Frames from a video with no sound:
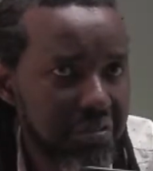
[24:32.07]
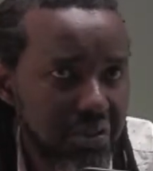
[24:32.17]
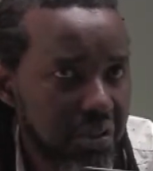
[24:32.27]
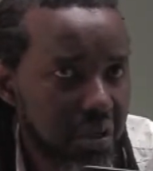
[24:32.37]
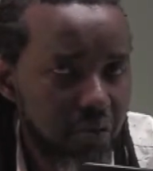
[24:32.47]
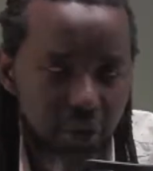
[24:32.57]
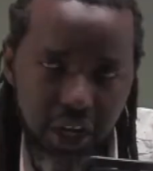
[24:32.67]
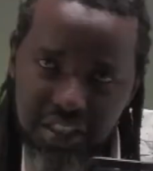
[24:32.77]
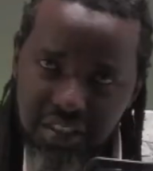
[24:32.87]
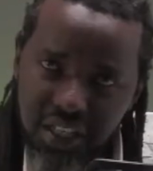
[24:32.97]
your
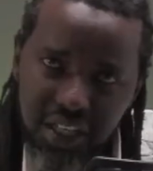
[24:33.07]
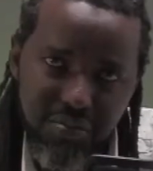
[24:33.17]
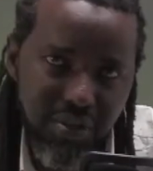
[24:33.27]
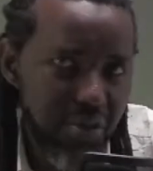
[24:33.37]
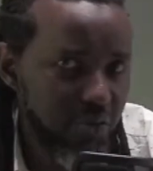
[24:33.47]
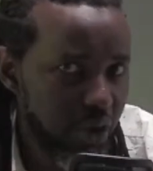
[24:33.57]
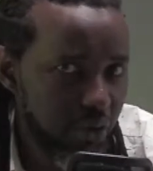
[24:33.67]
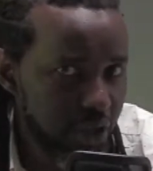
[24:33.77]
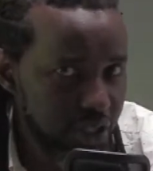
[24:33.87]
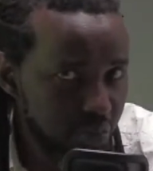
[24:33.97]
Instagram, something for your
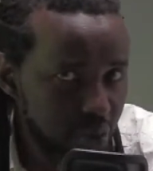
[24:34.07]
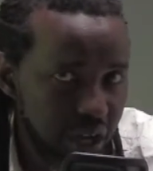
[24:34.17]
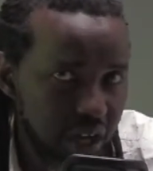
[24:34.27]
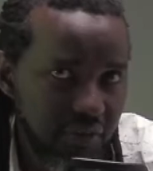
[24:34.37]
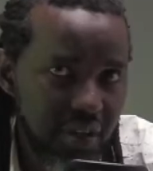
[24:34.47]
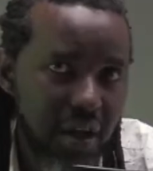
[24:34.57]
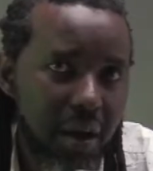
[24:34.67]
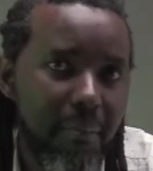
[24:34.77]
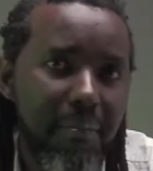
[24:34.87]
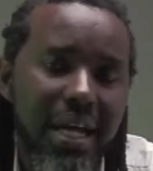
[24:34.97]
Facebook.
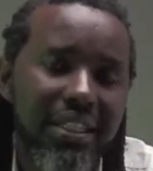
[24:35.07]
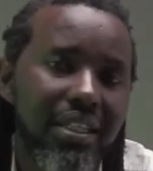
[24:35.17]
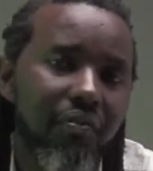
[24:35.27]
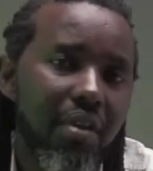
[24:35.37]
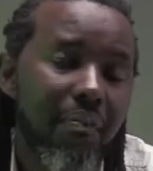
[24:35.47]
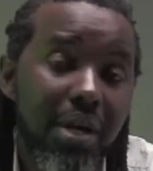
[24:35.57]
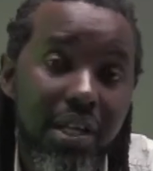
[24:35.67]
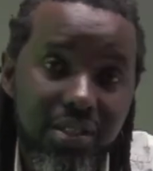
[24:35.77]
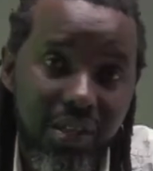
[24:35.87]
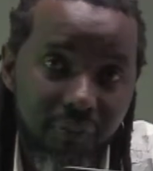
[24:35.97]
But please
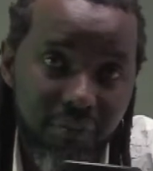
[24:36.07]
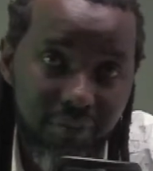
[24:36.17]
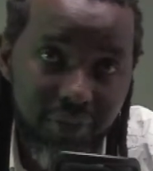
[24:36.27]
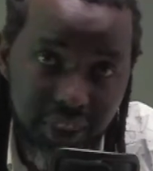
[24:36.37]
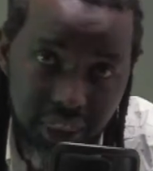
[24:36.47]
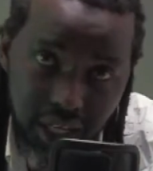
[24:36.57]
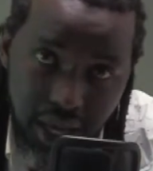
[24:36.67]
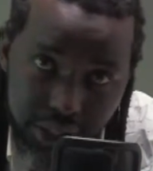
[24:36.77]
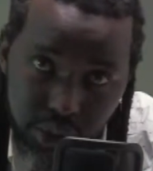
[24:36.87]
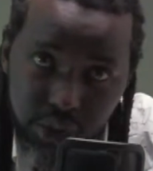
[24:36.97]
do
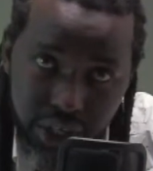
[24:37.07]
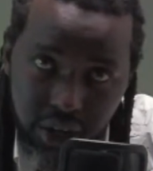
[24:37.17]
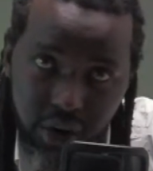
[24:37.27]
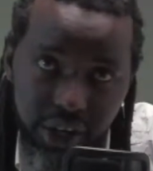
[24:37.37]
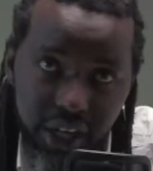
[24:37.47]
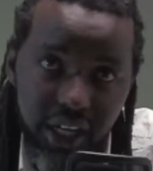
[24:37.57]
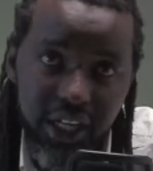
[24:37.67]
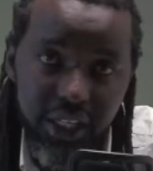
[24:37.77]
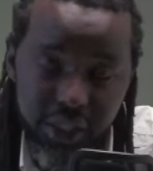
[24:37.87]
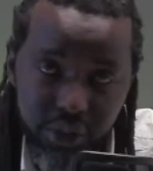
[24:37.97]
record
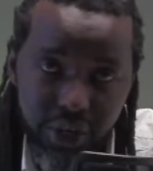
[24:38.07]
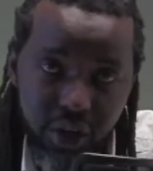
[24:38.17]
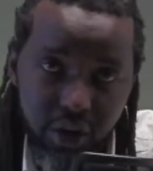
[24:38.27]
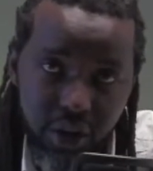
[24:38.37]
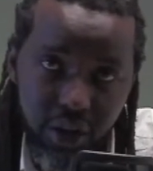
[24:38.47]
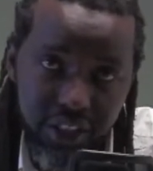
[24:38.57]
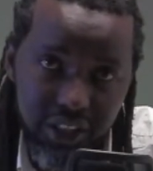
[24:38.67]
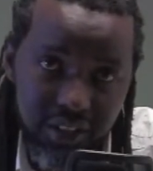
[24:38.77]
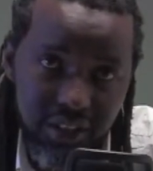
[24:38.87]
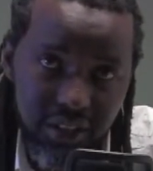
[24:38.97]
all this.
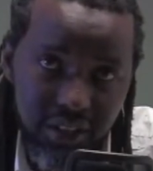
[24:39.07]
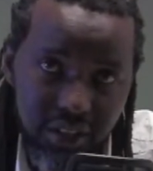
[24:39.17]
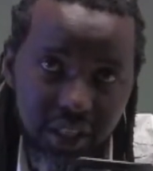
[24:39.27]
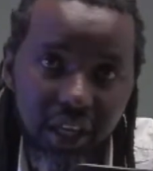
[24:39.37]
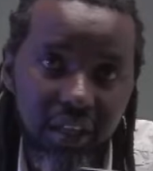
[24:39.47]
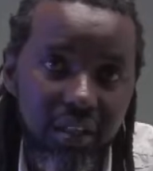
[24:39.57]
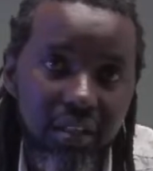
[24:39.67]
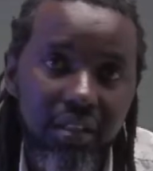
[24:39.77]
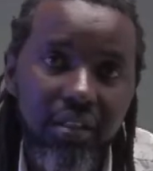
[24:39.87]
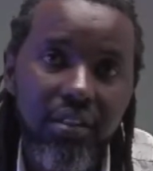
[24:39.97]
Okay.
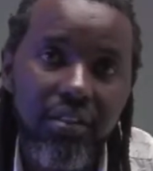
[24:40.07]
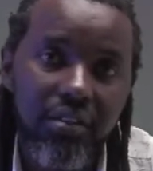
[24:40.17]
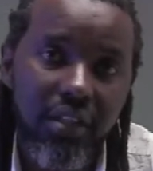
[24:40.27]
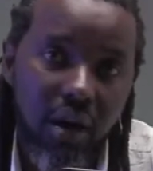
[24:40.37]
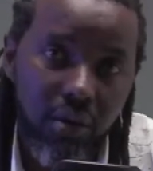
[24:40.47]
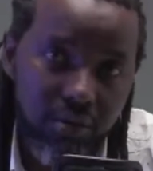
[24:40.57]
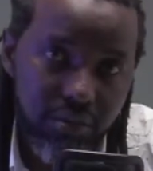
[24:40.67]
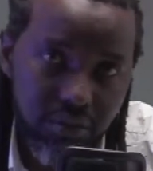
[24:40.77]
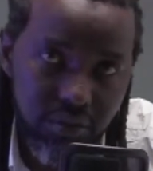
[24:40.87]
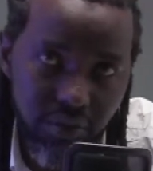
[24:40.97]
Now, with
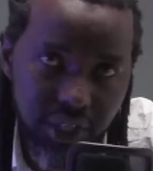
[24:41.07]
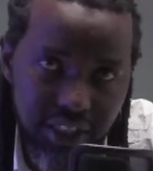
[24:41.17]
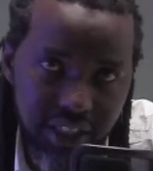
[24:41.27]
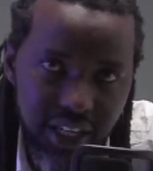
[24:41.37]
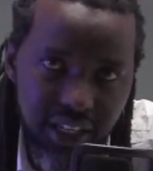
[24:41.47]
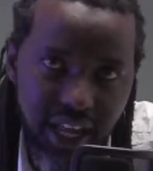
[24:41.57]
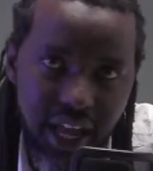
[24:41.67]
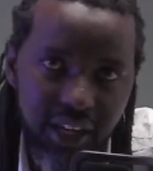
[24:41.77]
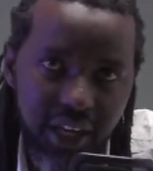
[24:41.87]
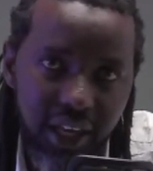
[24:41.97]
that said and done,
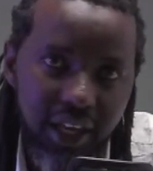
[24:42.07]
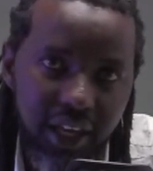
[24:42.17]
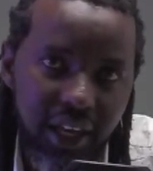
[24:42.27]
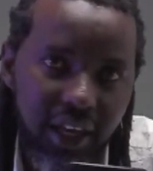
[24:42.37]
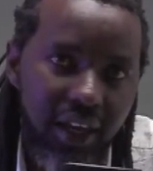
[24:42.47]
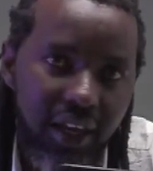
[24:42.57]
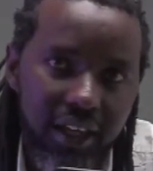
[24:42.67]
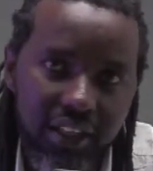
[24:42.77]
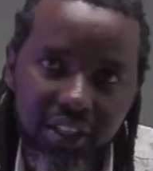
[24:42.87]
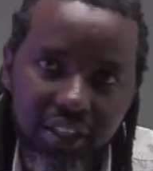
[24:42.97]
I can take
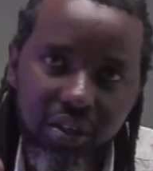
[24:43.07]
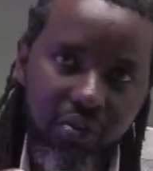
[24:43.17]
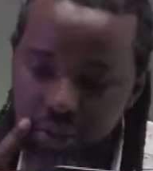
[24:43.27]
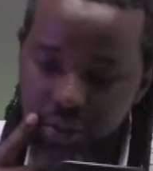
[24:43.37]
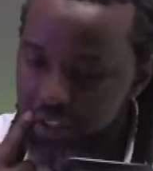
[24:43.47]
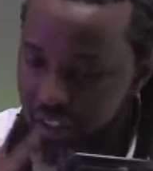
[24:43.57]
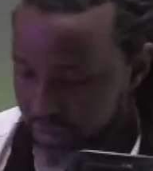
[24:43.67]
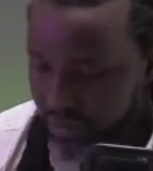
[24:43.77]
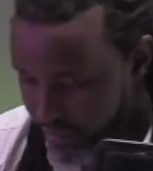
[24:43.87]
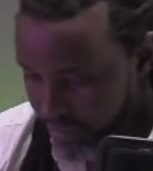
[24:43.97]
your questions.
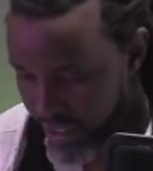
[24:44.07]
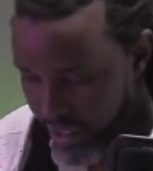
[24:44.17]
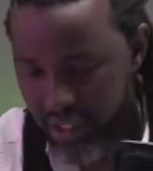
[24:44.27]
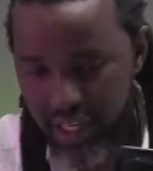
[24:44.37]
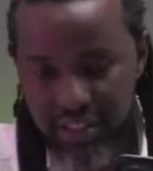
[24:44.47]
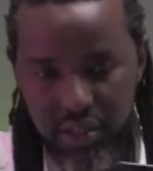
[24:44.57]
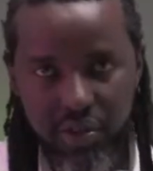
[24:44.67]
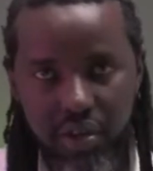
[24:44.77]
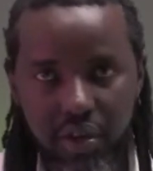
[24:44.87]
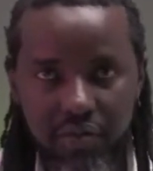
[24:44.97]
So let's see whether we
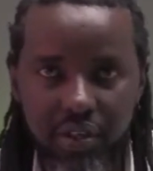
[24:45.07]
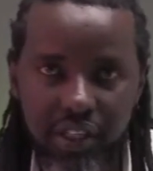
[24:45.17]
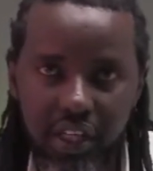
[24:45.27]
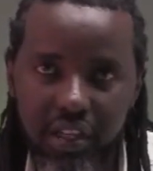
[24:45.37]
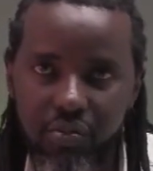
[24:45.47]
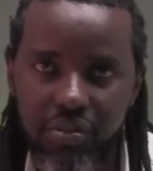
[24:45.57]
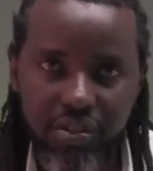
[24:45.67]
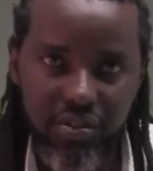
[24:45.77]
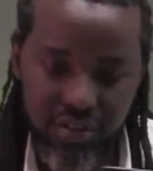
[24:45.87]
have got any questions.